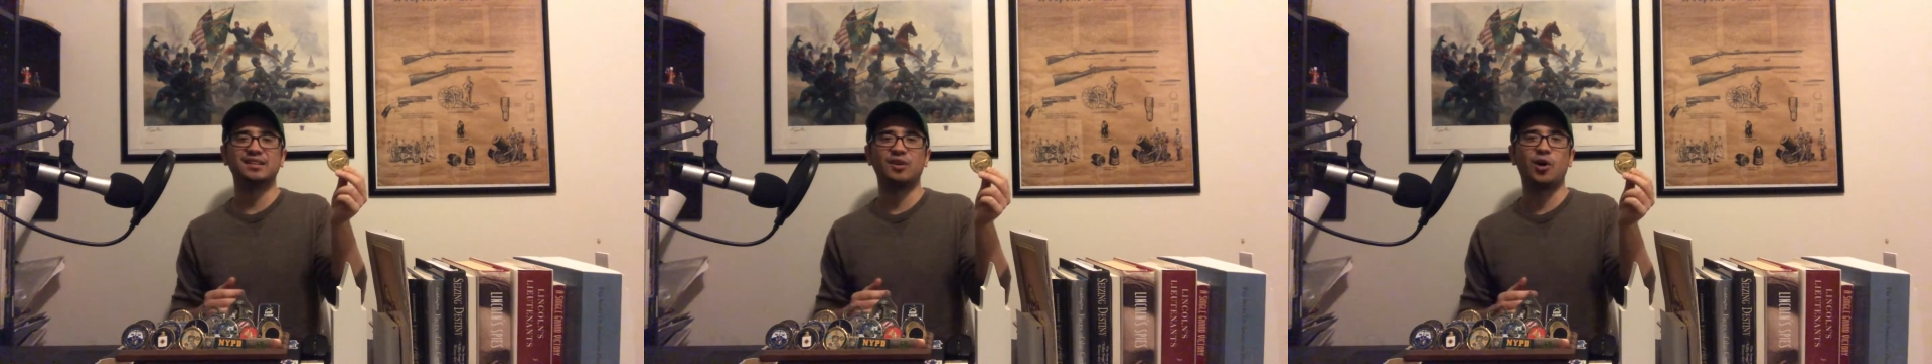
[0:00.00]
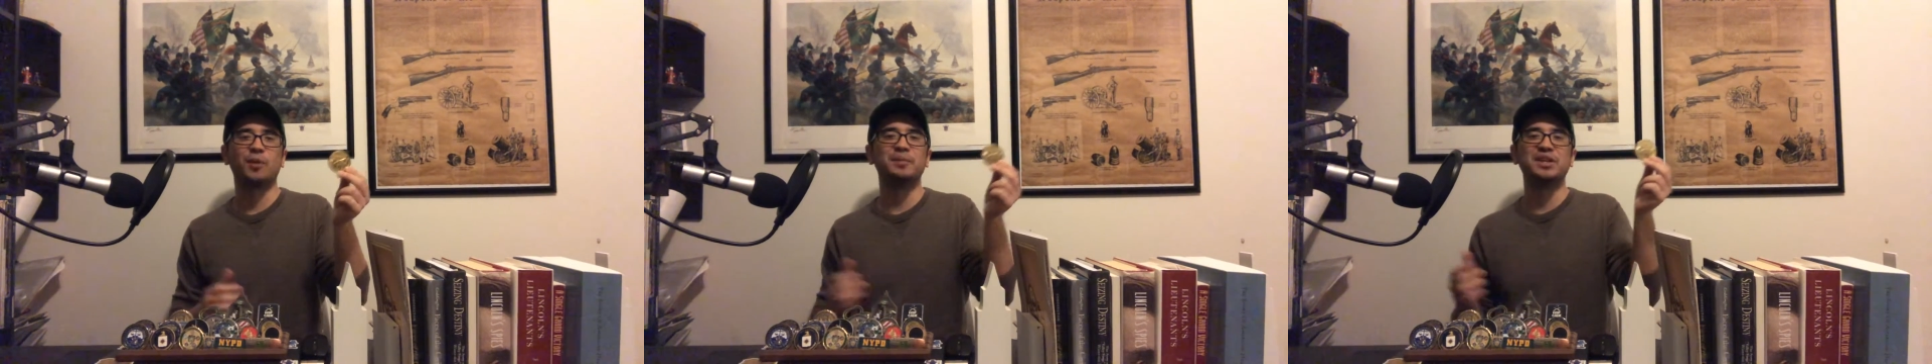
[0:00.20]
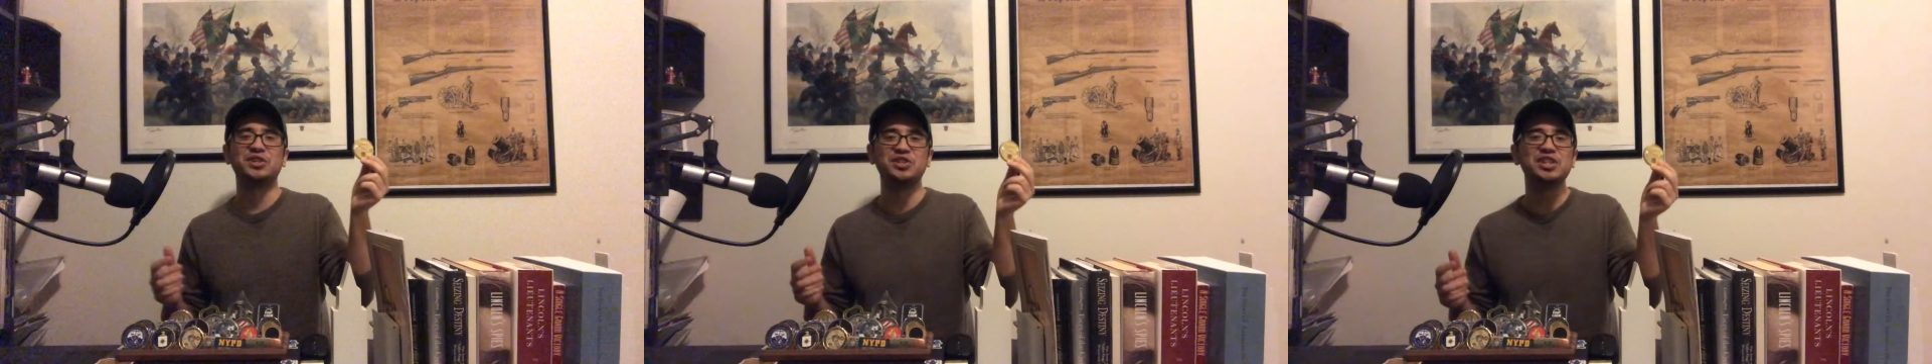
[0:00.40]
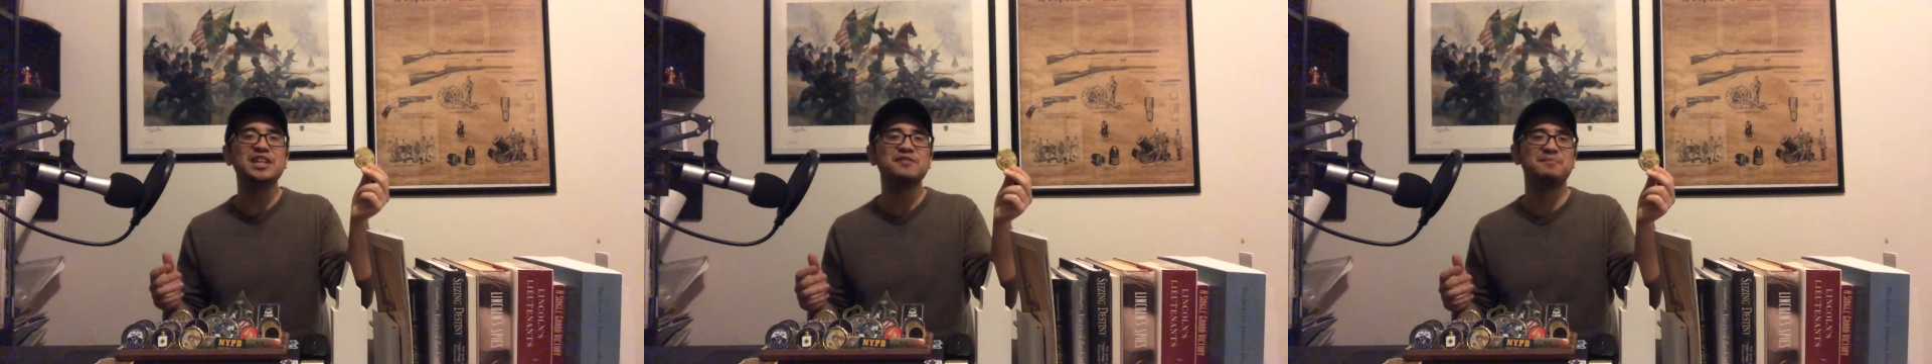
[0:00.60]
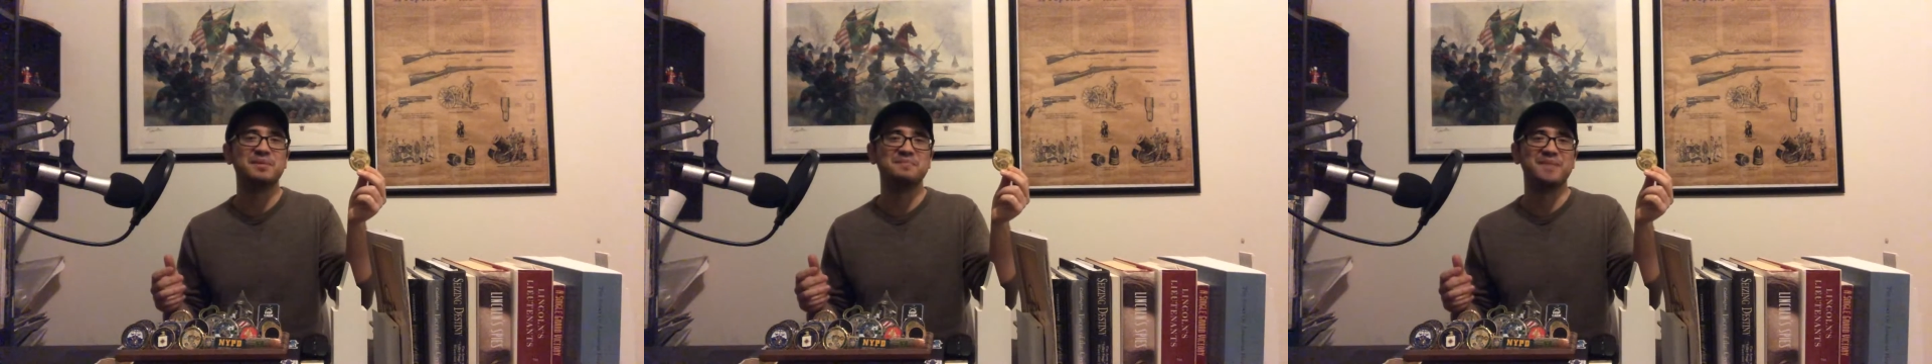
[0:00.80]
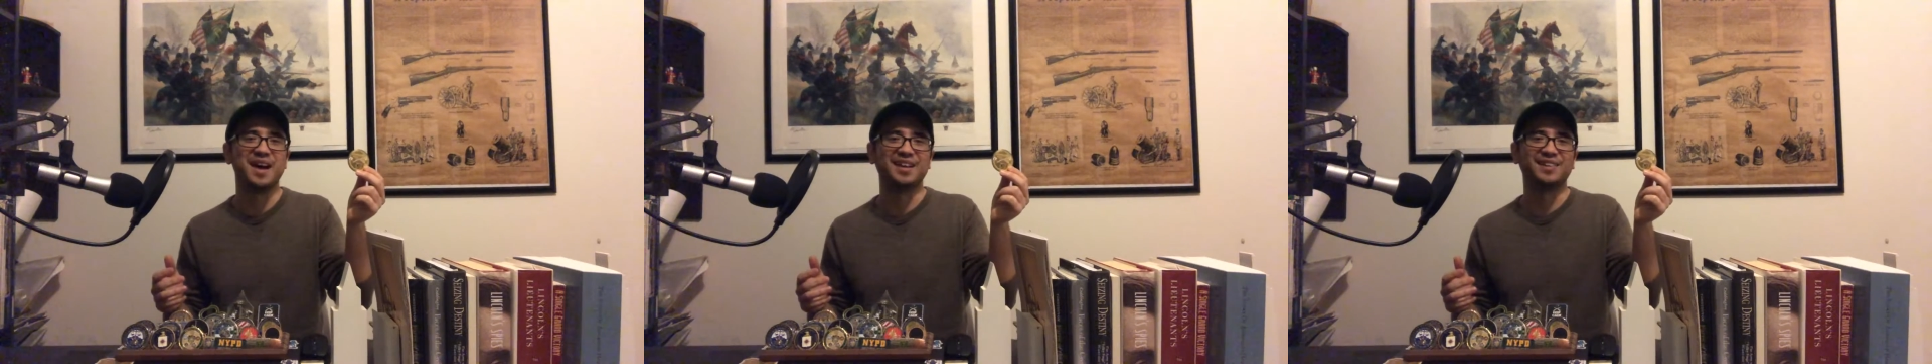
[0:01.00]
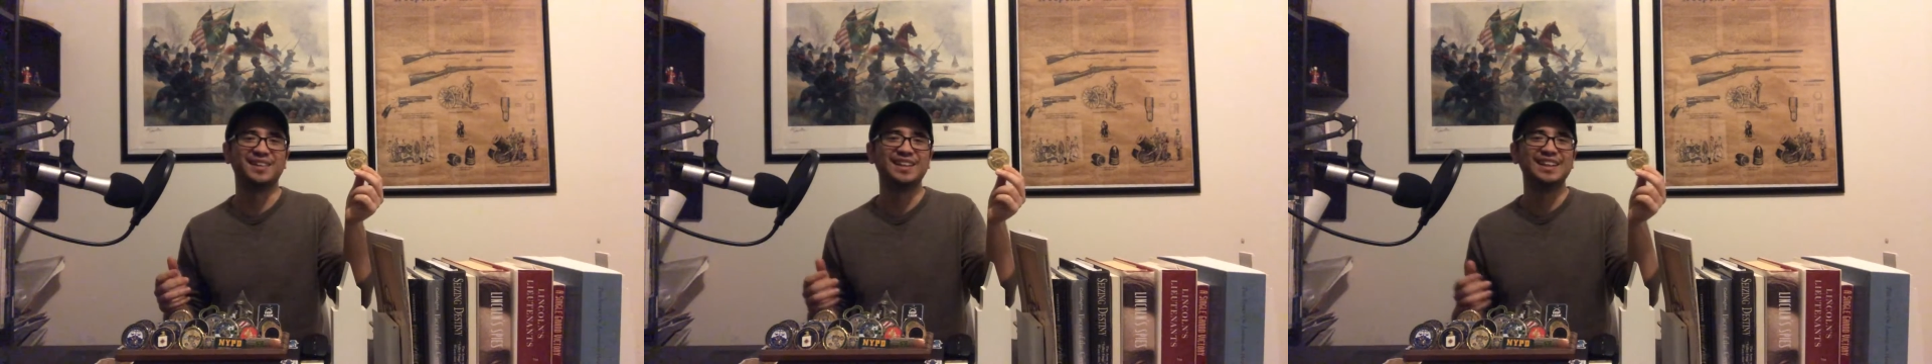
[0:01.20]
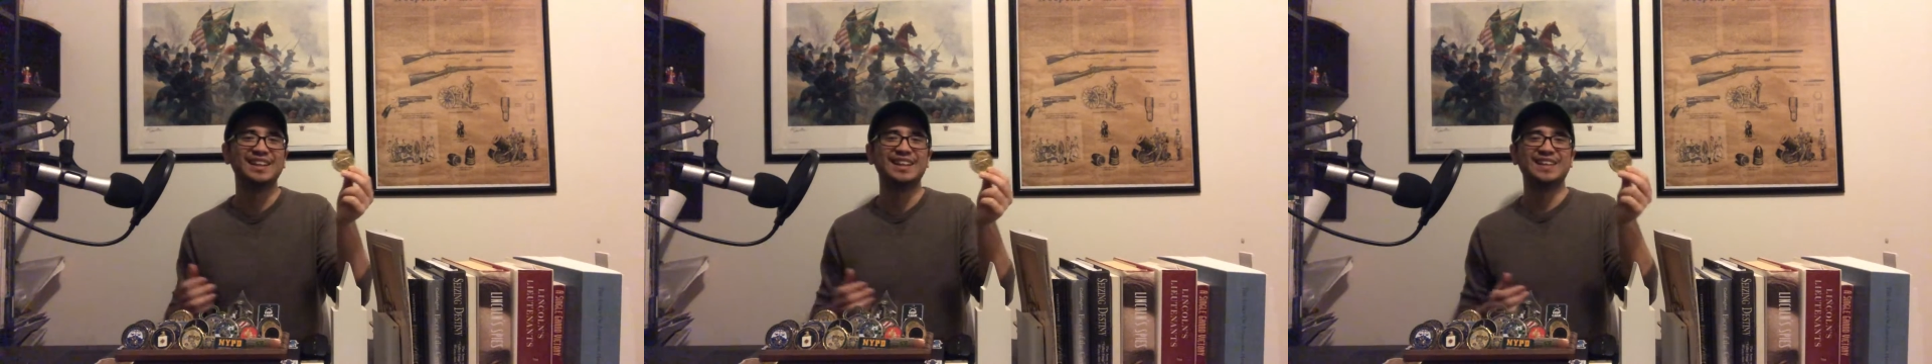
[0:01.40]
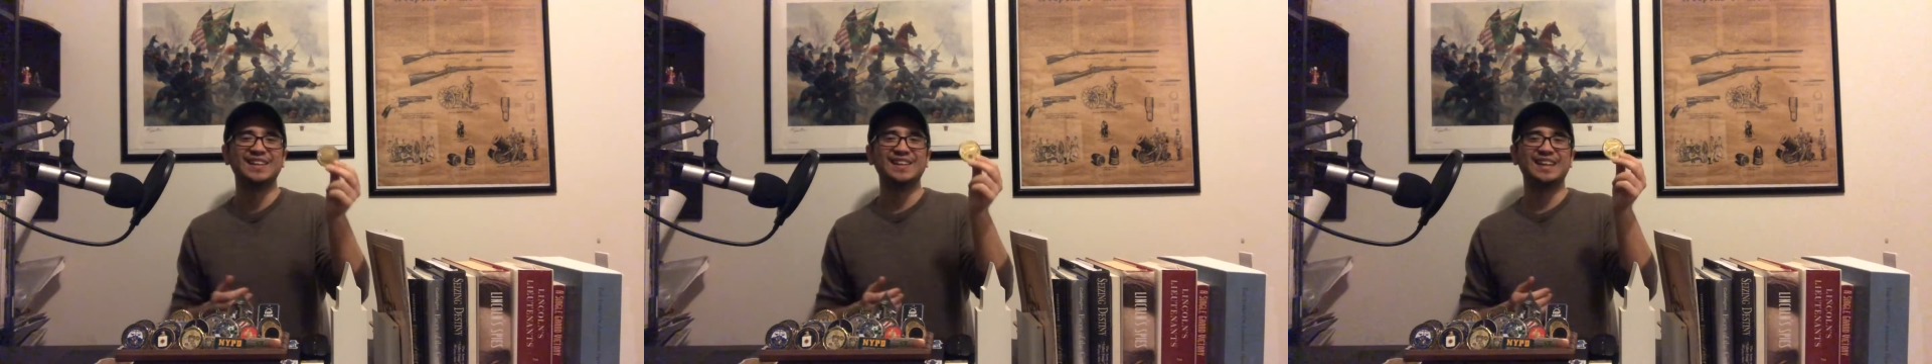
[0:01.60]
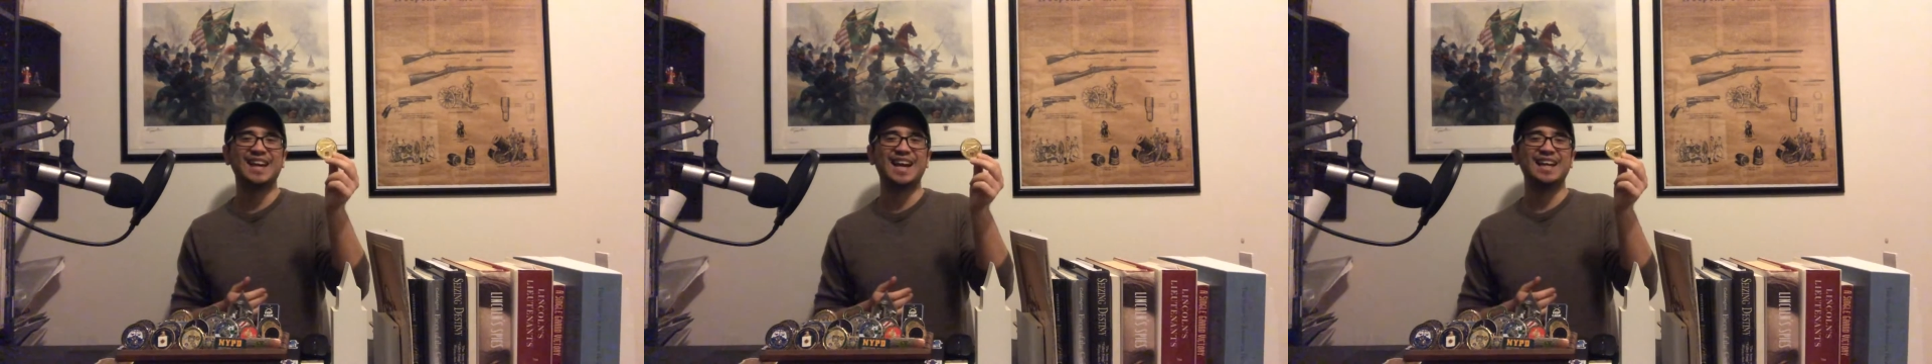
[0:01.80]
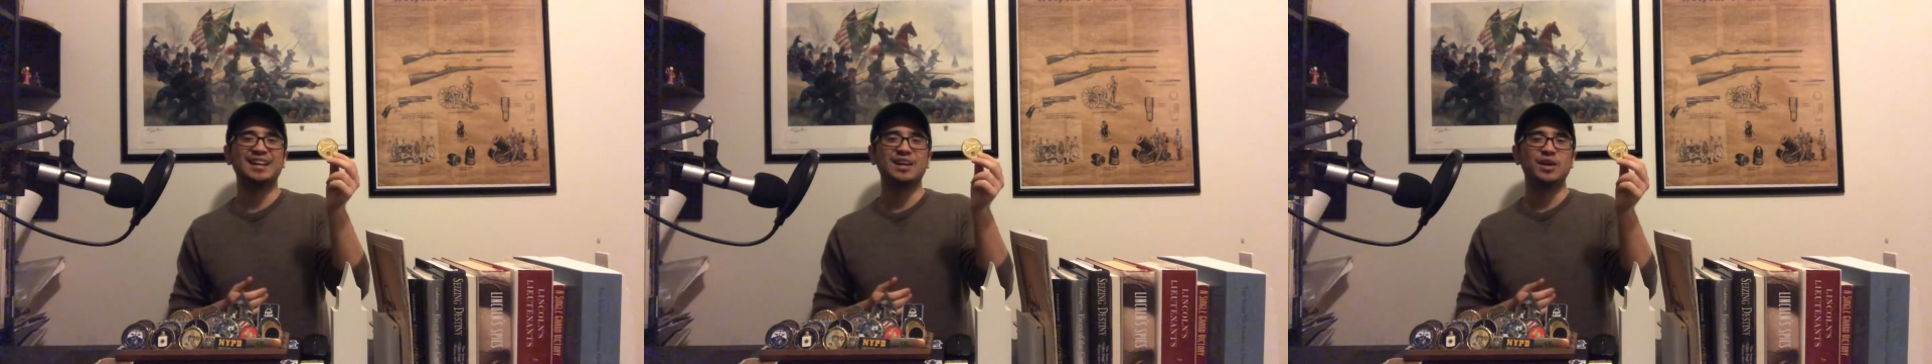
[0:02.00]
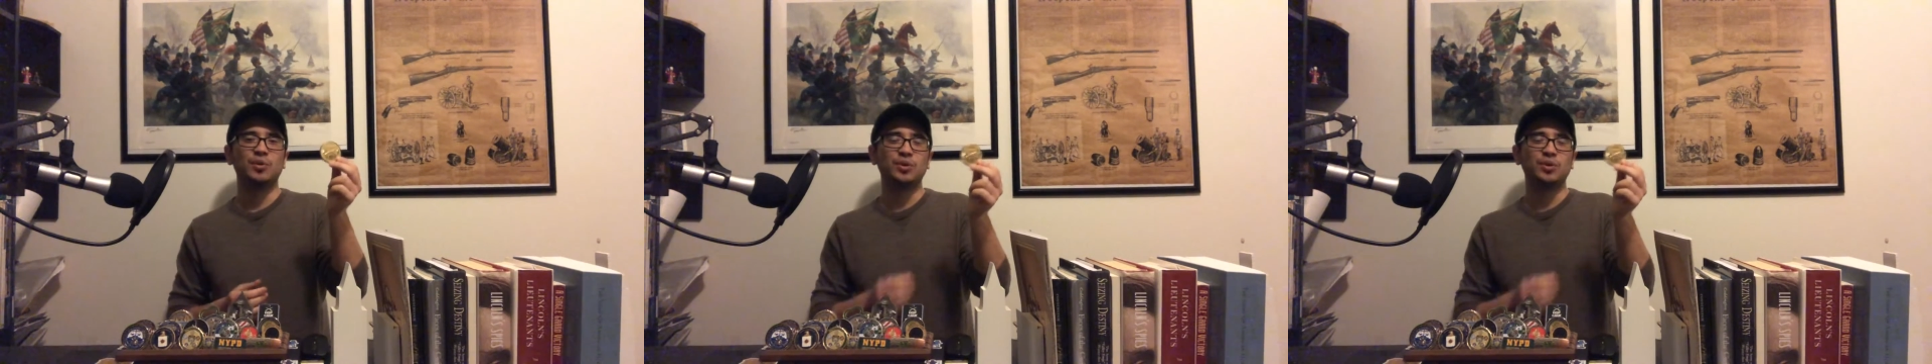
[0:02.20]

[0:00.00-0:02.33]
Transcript: Army Achievement Medal, okay?